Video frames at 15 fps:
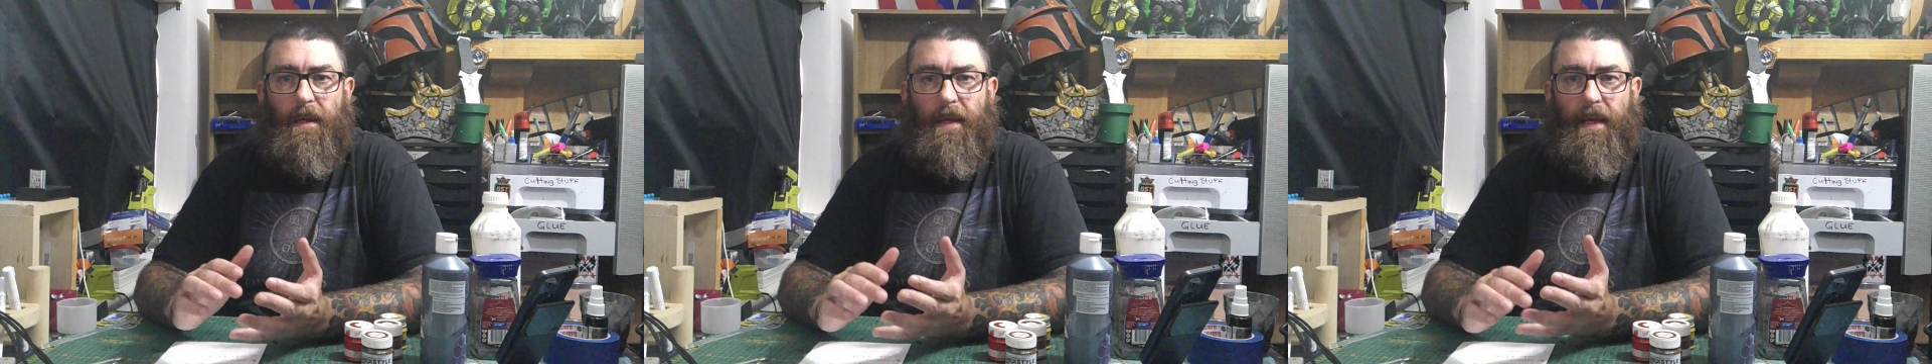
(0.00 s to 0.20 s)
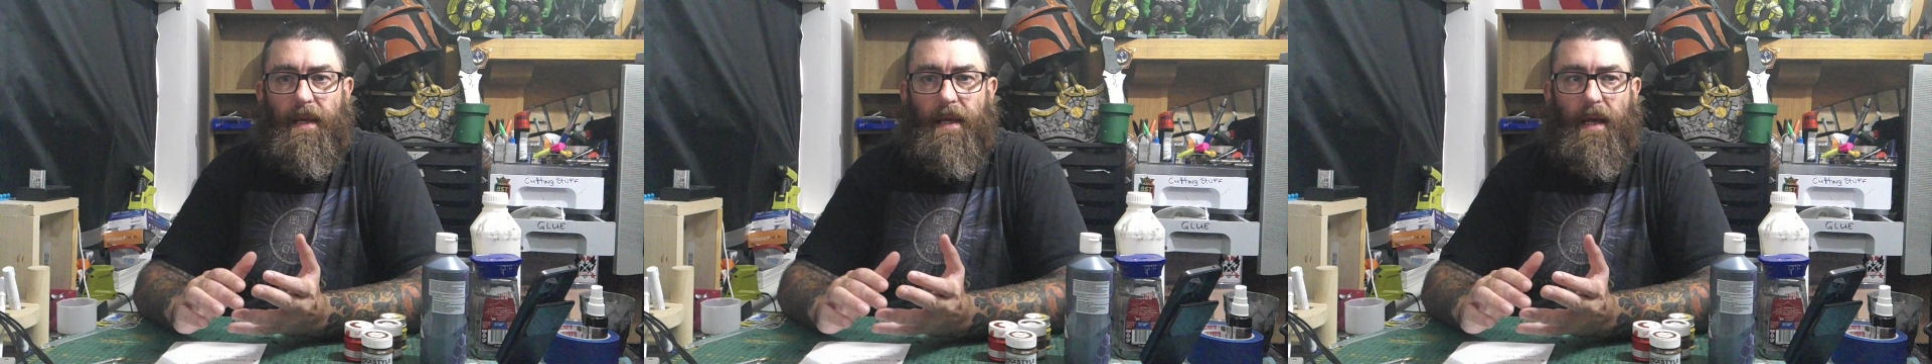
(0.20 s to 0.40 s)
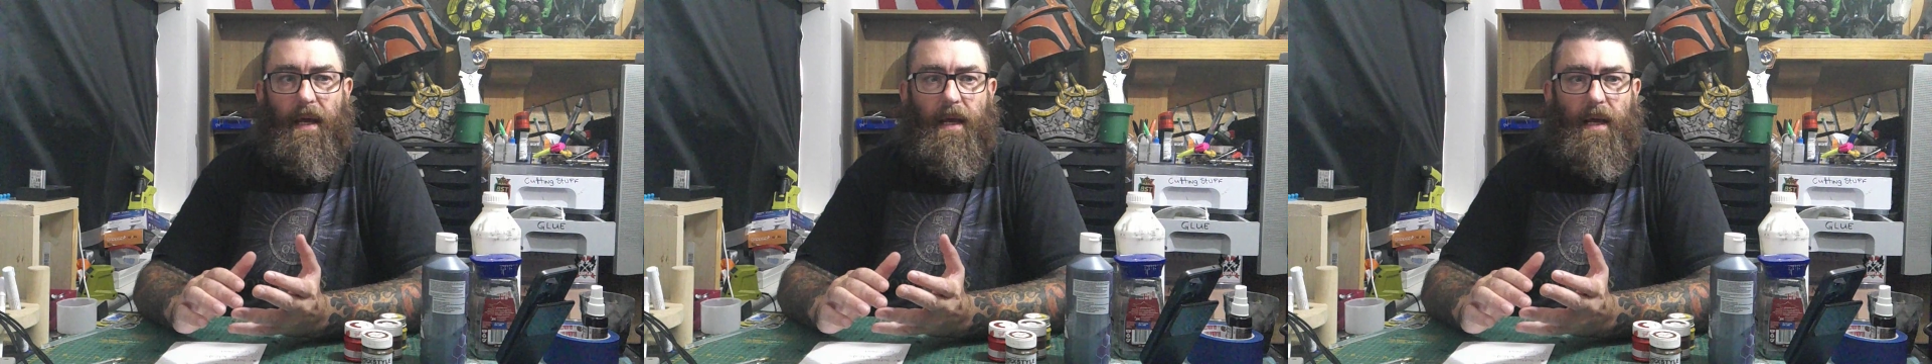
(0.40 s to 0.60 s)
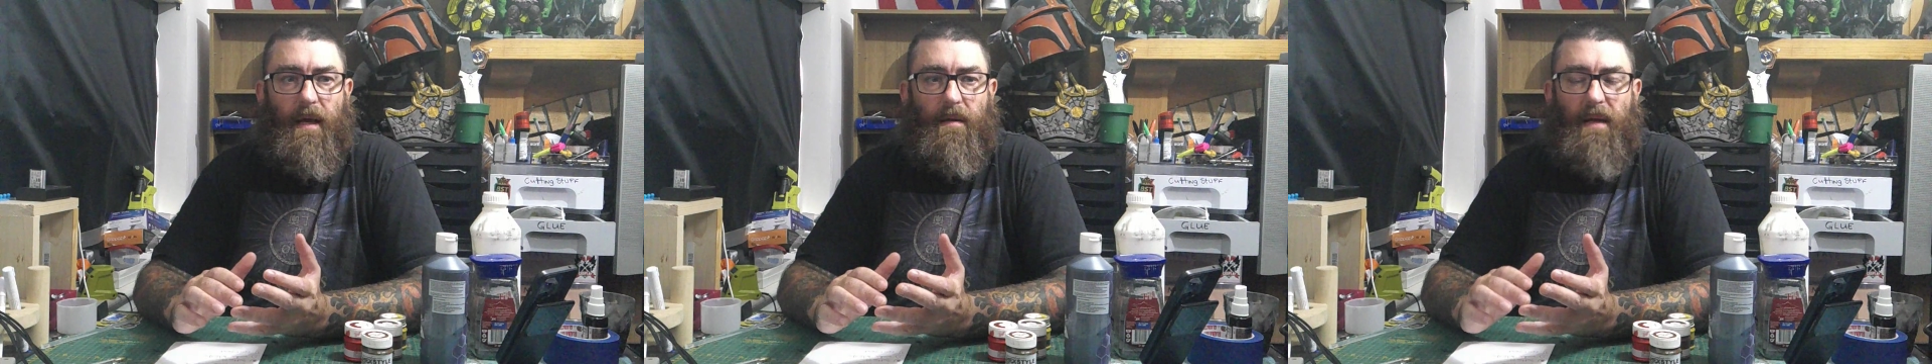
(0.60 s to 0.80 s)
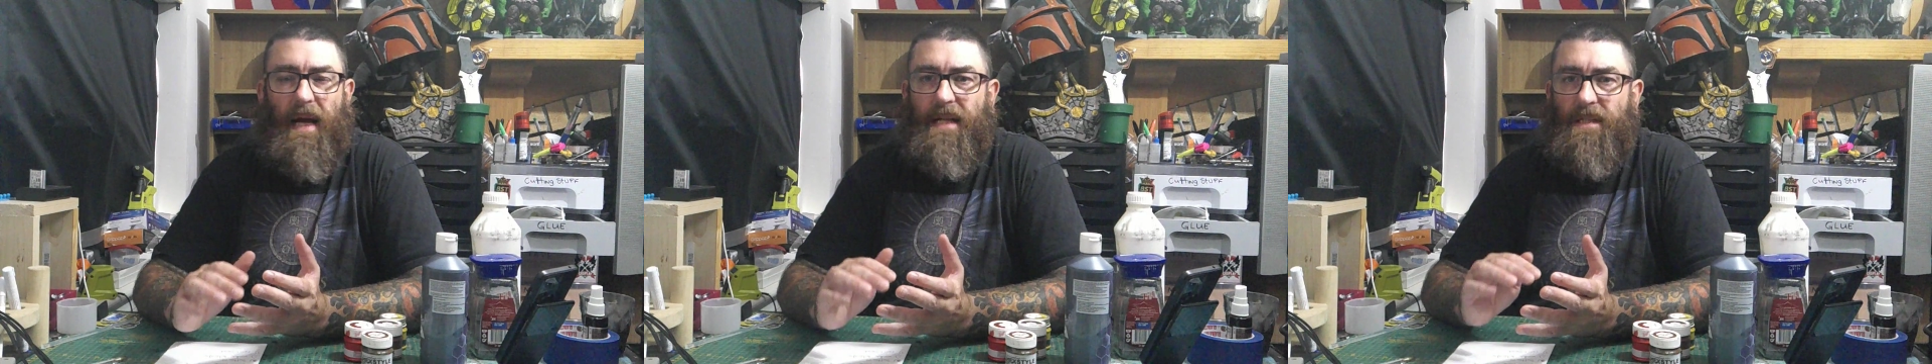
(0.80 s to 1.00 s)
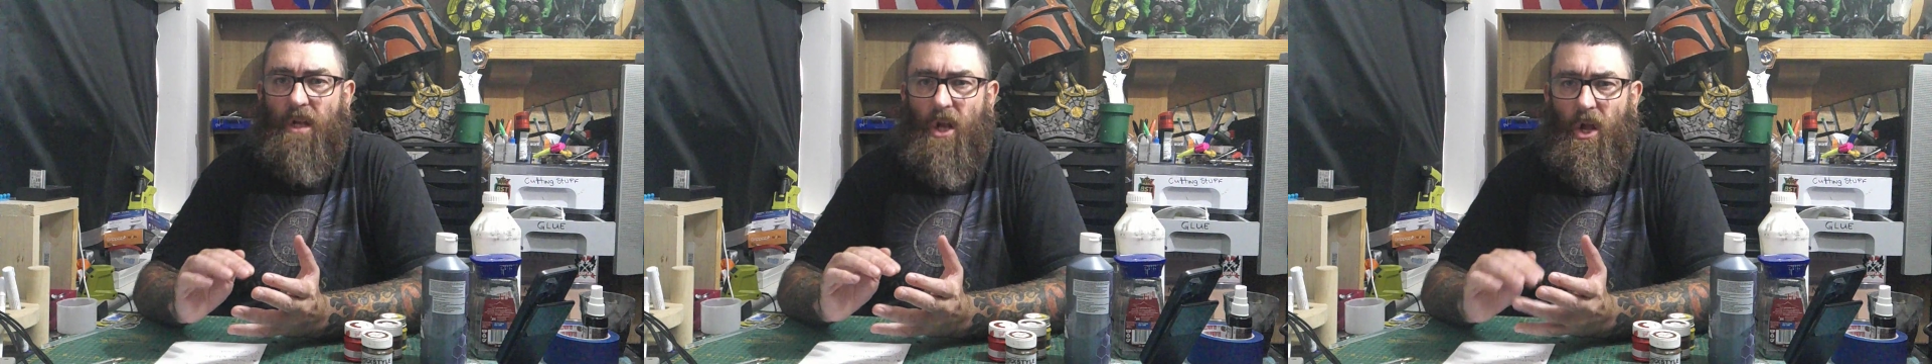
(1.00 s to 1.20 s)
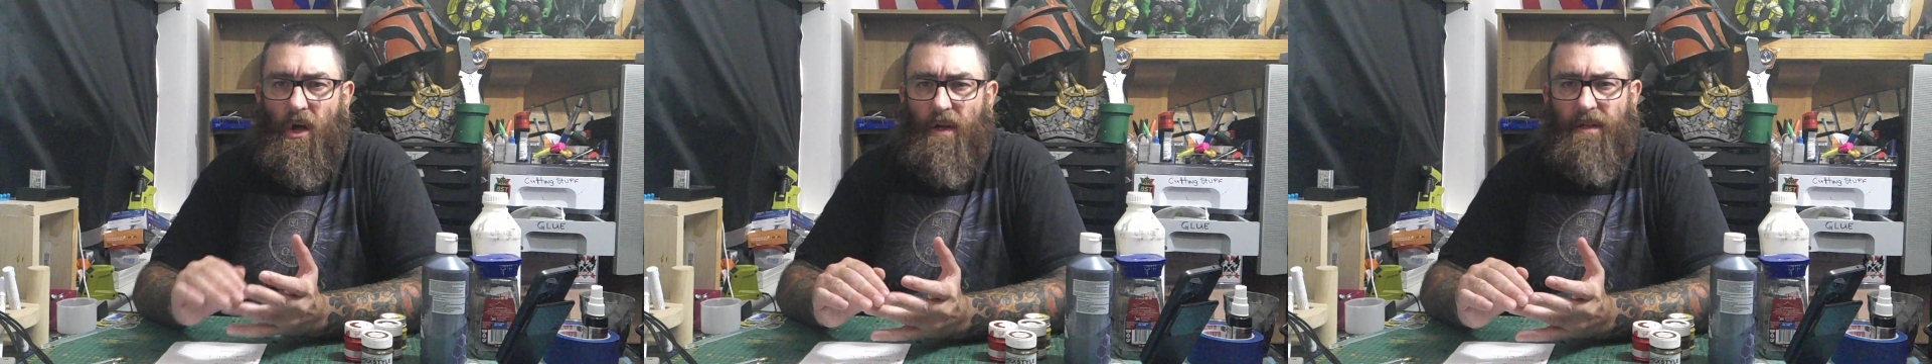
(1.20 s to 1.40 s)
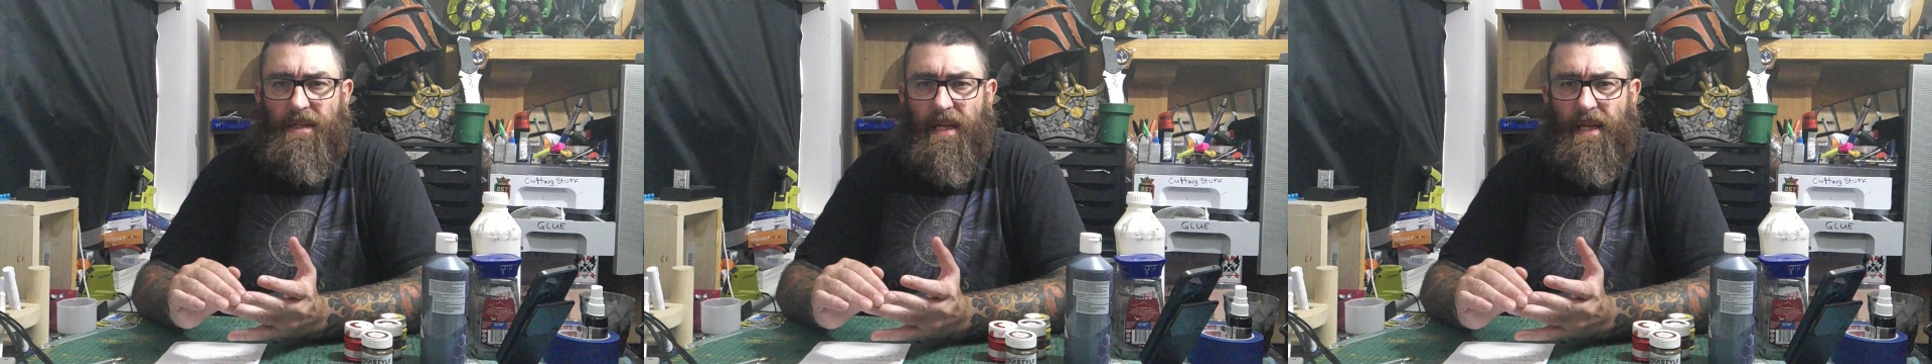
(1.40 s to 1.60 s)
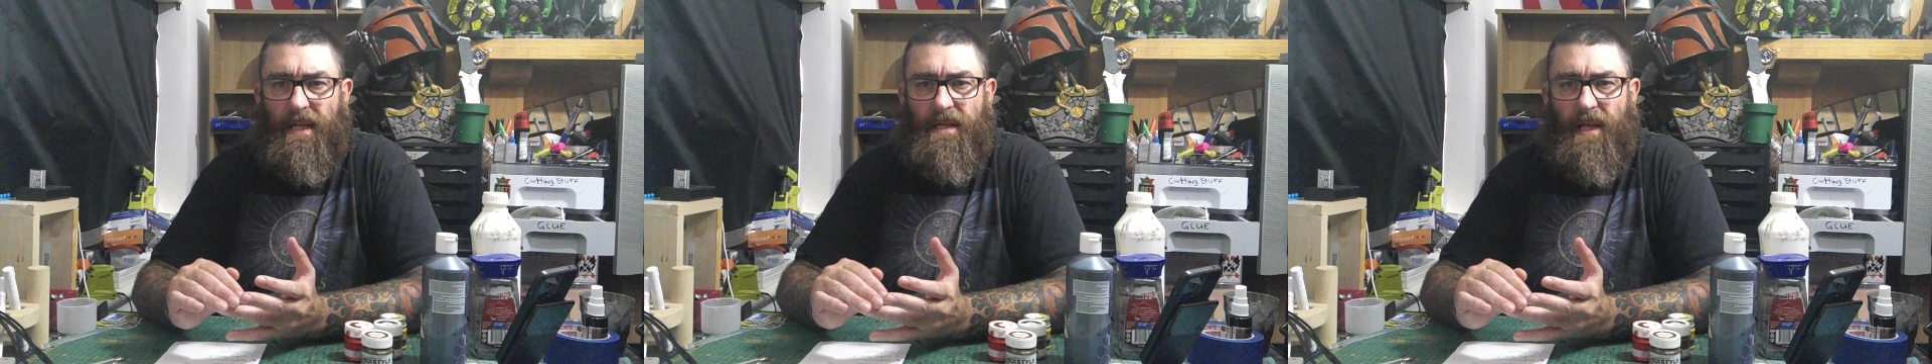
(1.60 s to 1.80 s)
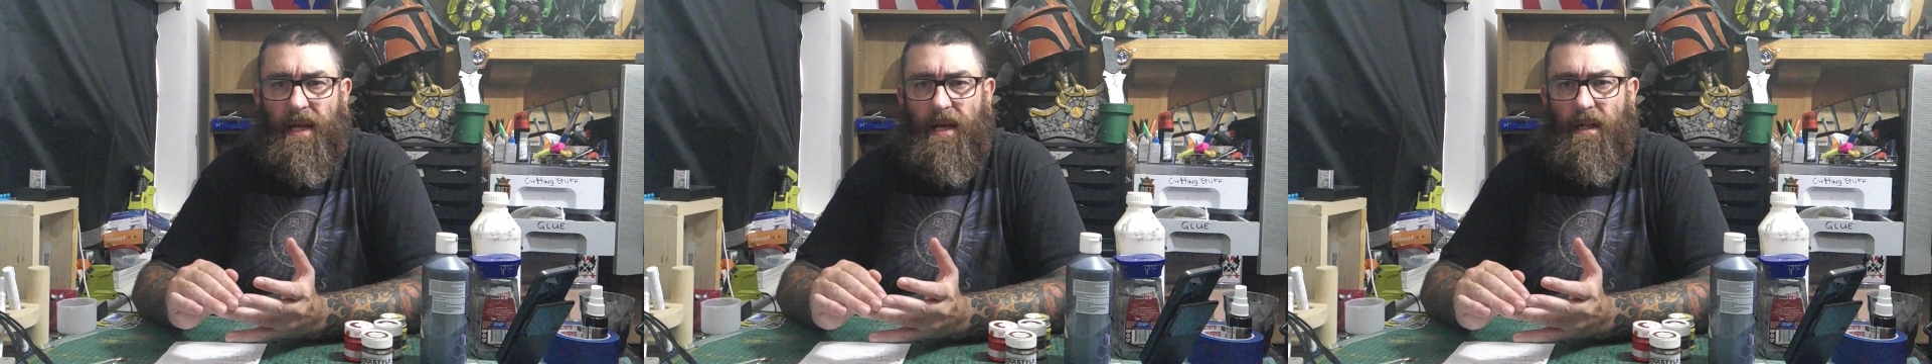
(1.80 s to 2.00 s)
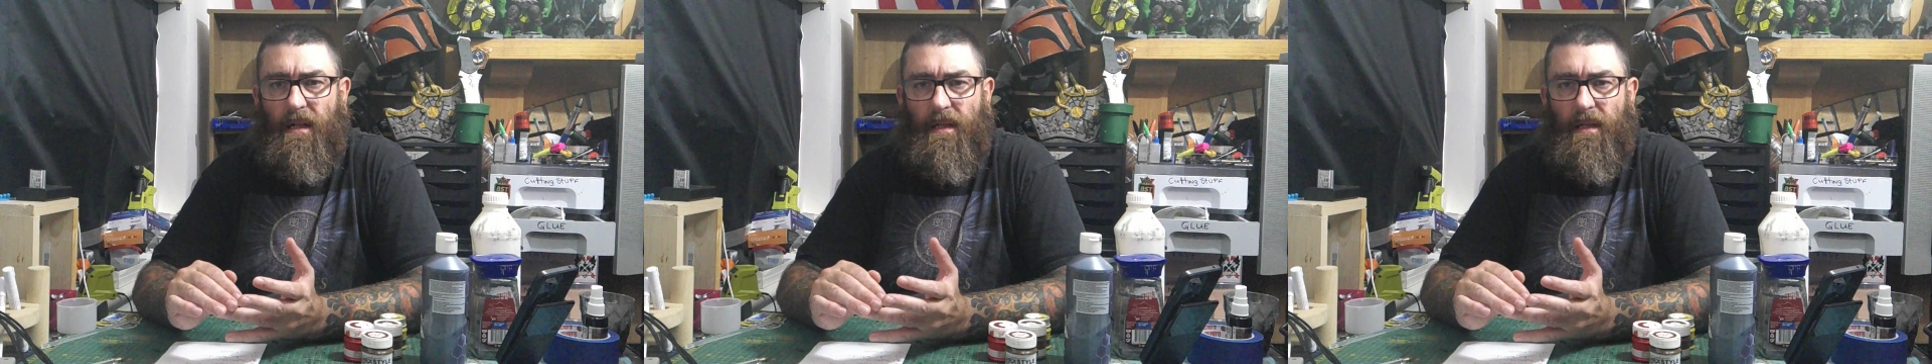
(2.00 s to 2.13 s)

It adds a lot of detail,